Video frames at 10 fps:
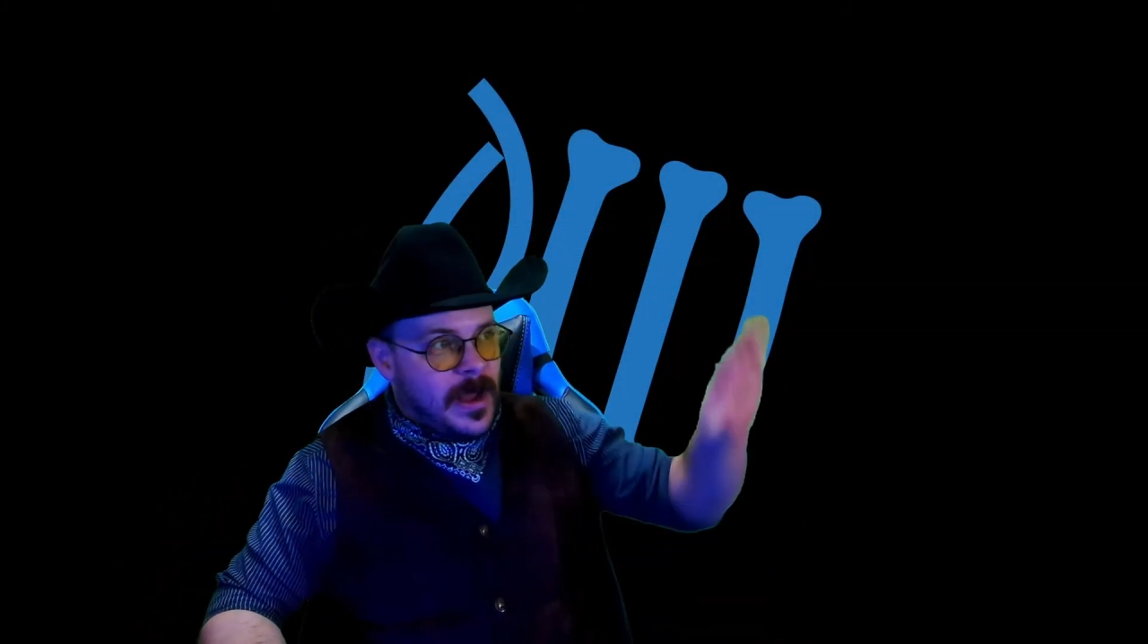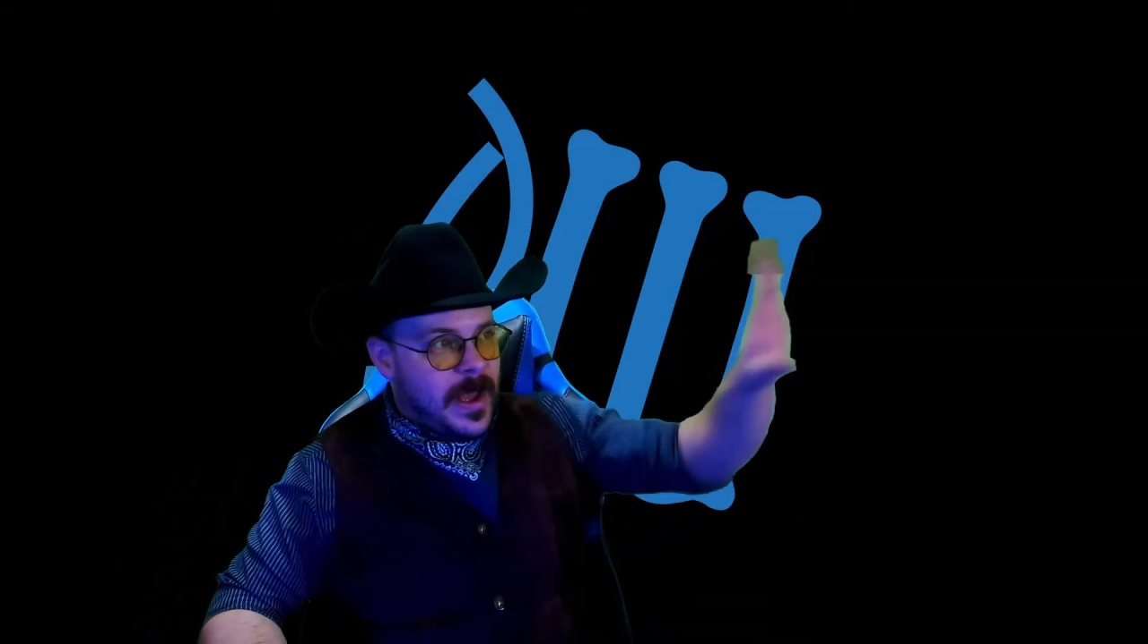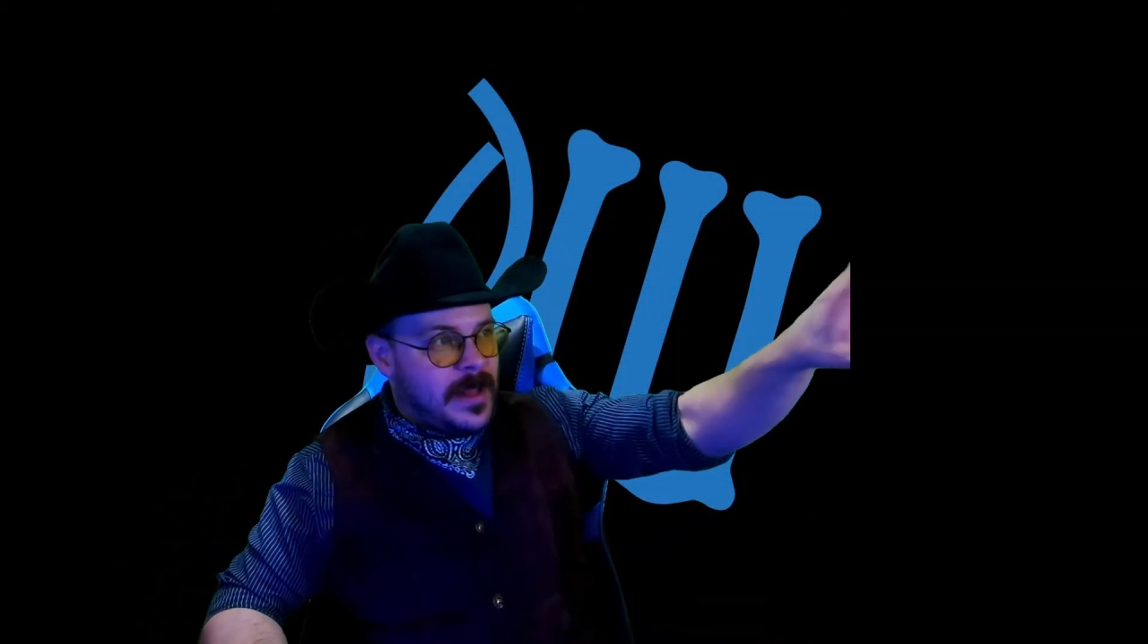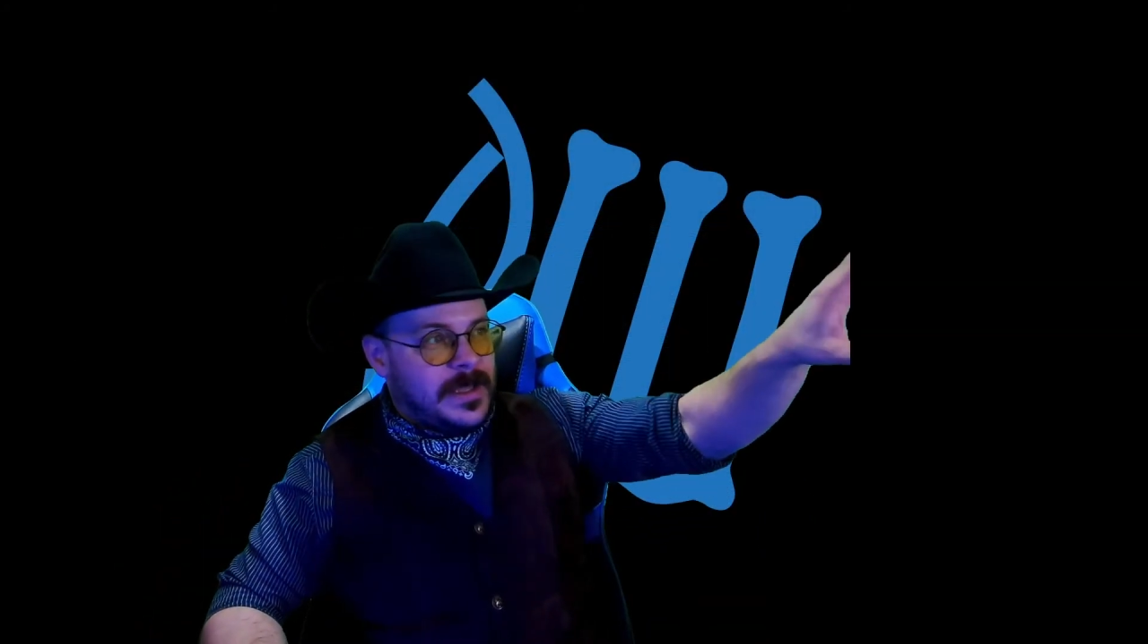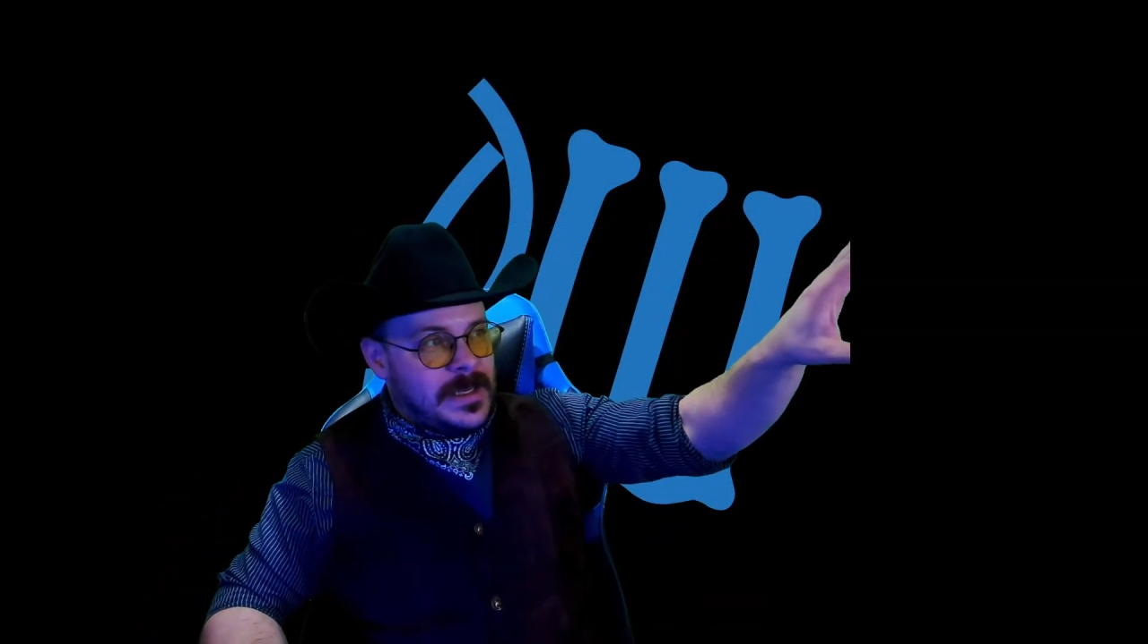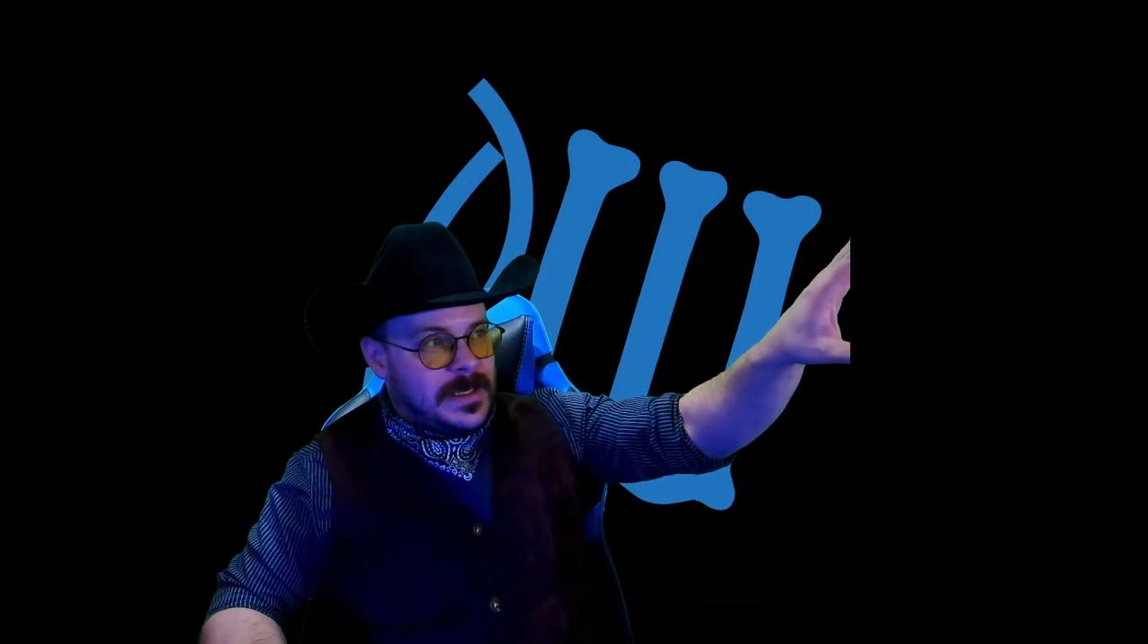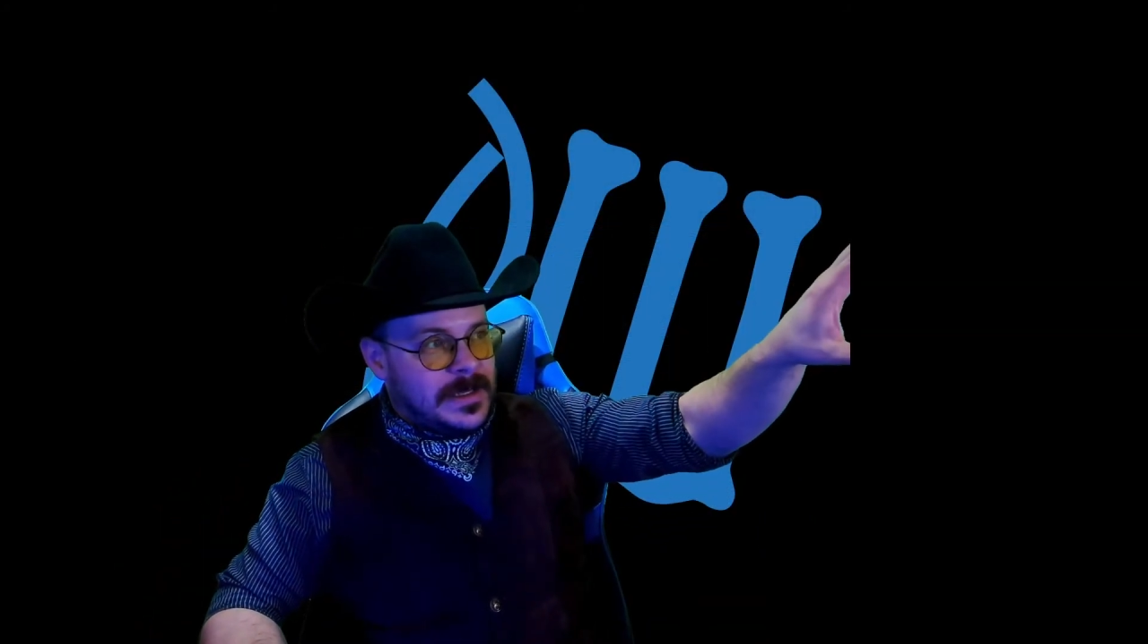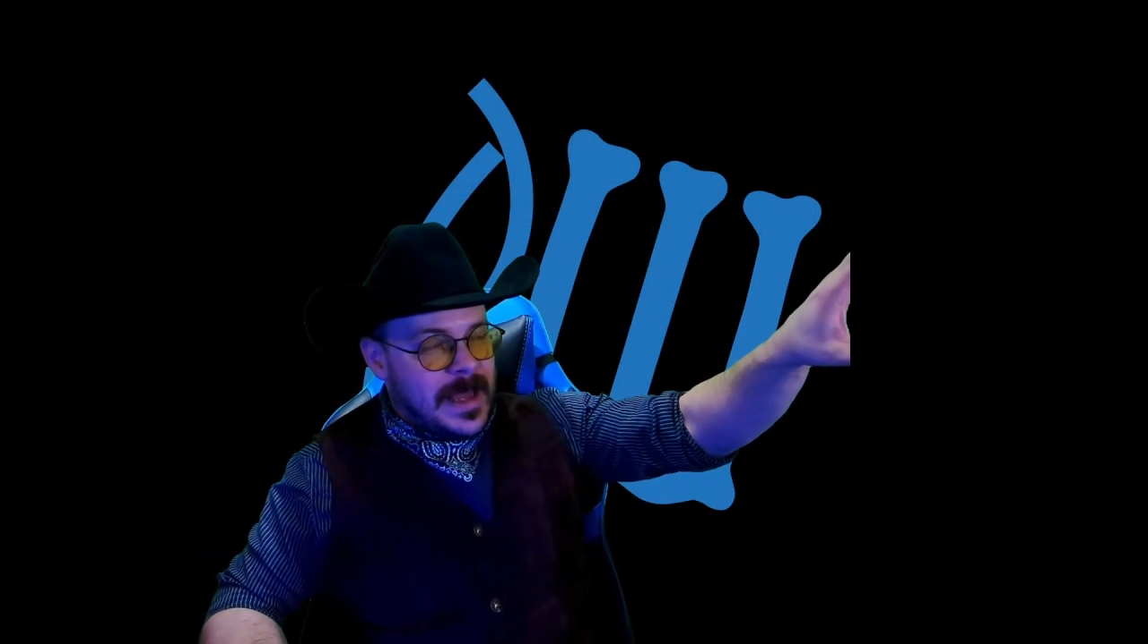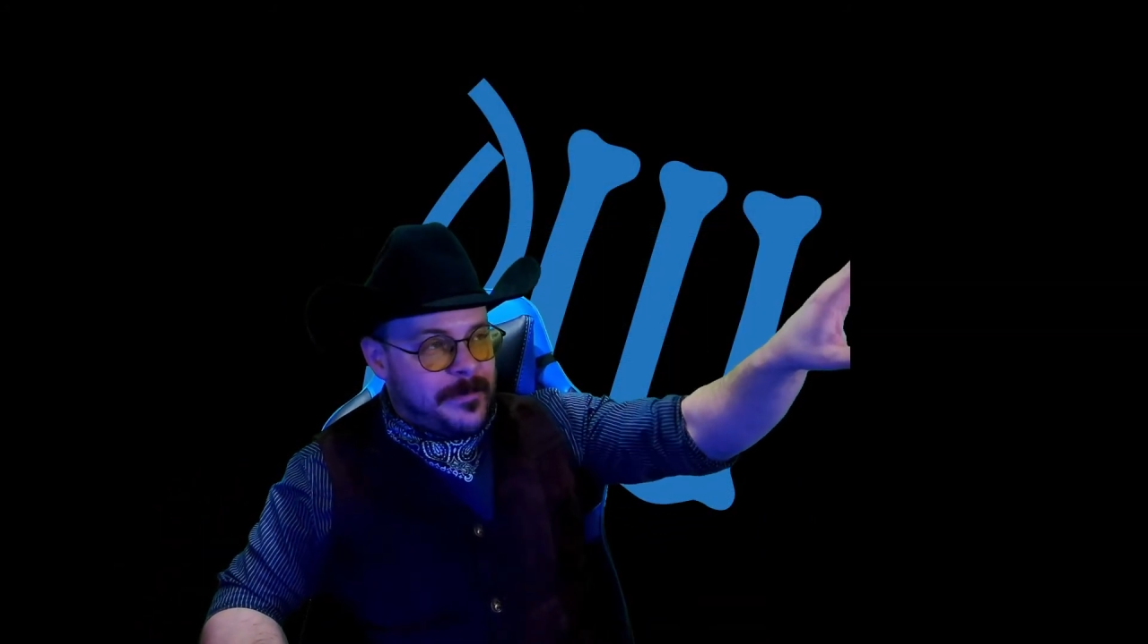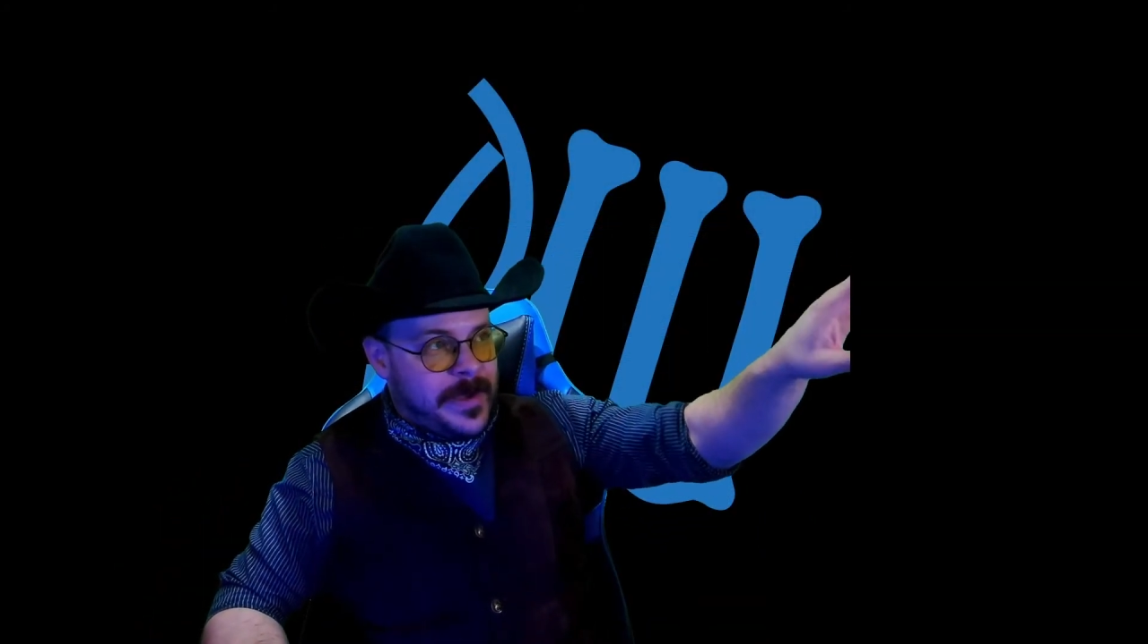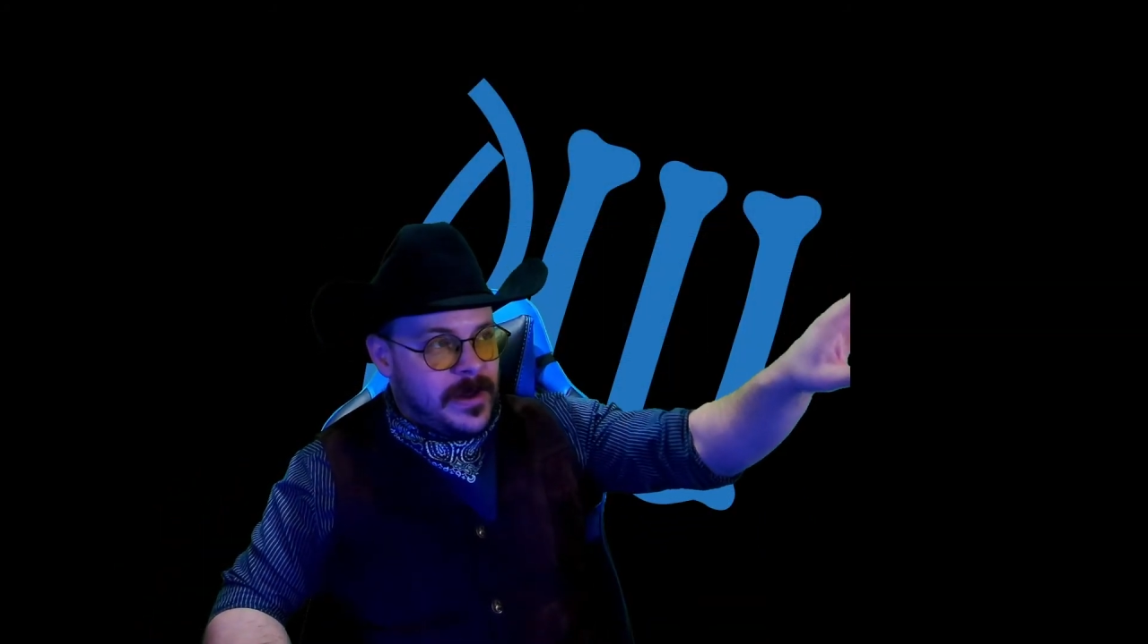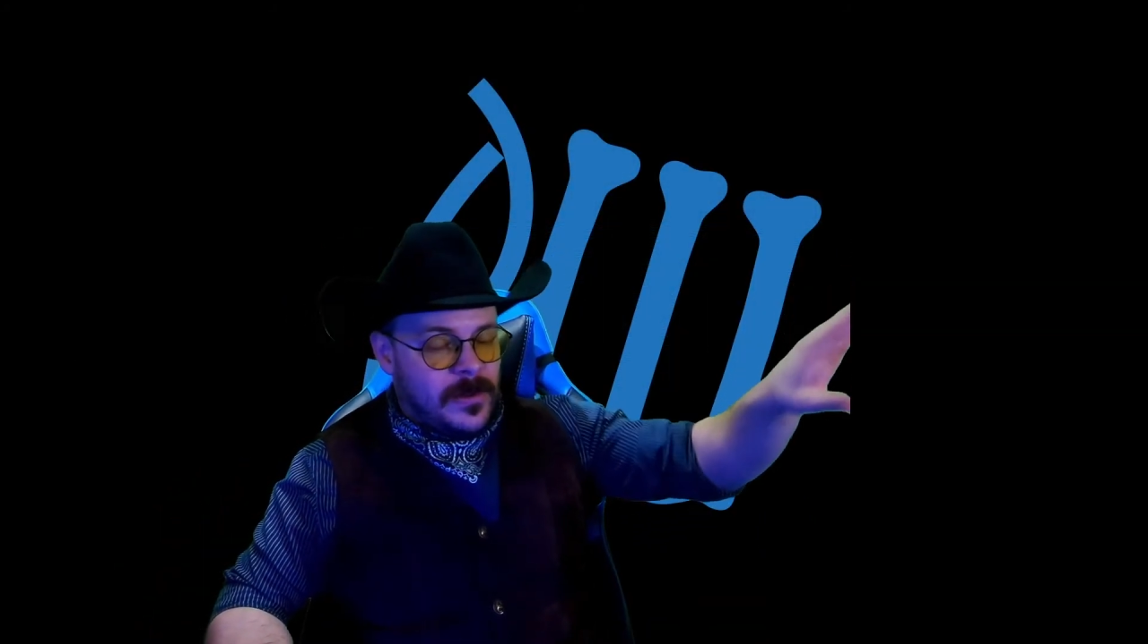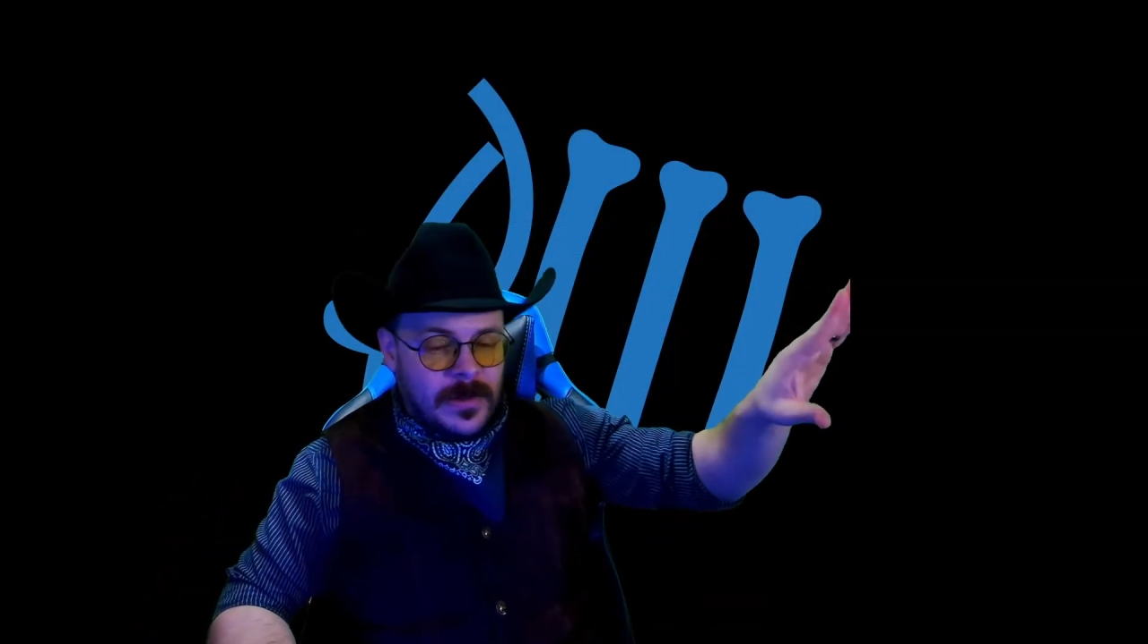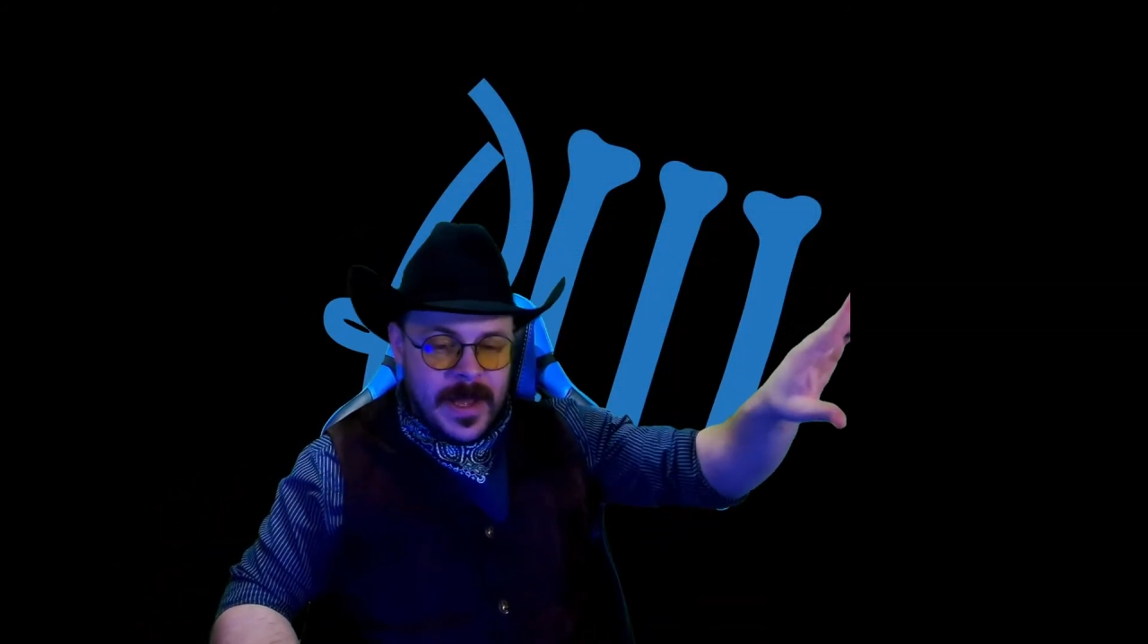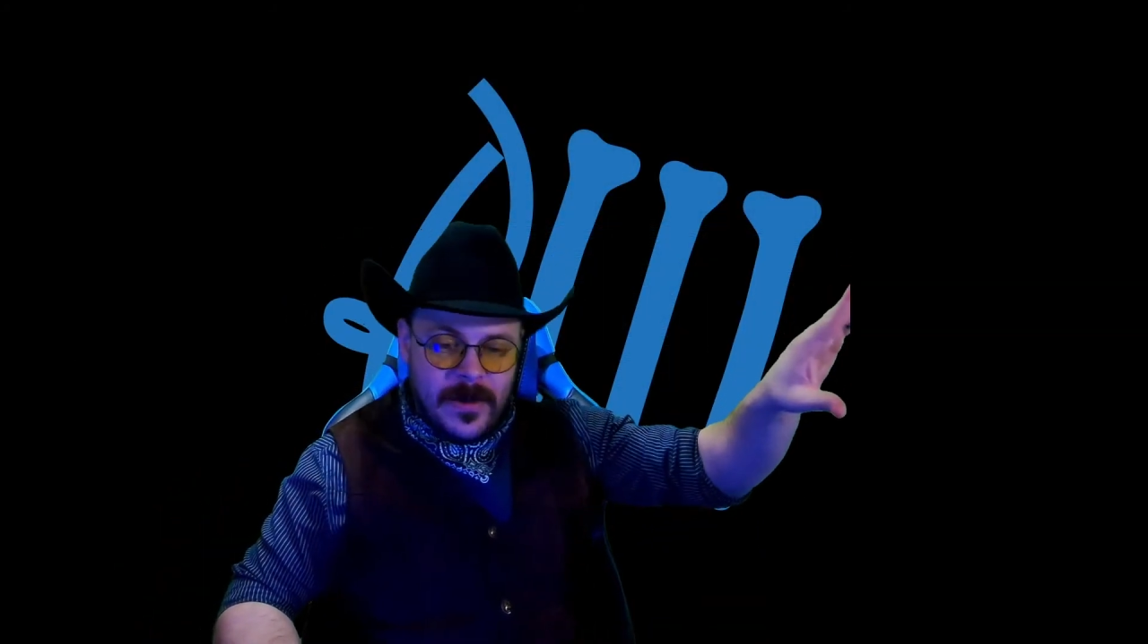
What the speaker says: LED light panel light